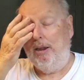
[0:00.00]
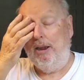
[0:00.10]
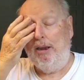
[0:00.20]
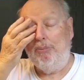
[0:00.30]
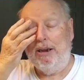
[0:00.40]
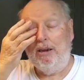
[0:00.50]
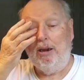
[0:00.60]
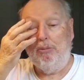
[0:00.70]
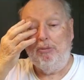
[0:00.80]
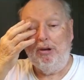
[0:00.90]
it may
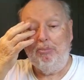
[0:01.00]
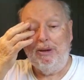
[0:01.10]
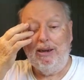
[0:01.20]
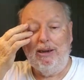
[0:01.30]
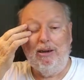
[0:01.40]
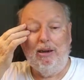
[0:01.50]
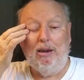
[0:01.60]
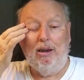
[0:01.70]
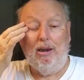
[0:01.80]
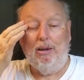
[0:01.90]
come to be
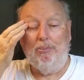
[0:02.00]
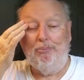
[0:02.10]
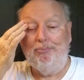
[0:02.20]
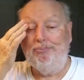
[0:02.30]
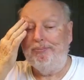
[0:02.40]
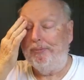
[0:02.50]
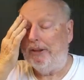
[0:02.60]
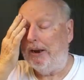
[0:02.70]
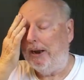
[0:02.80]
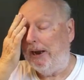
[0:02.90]

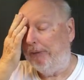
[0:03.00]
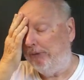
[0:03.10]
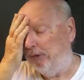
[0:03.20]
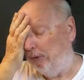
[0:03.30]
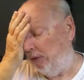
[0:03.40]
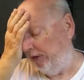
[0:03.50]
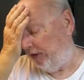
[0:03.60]
that I have to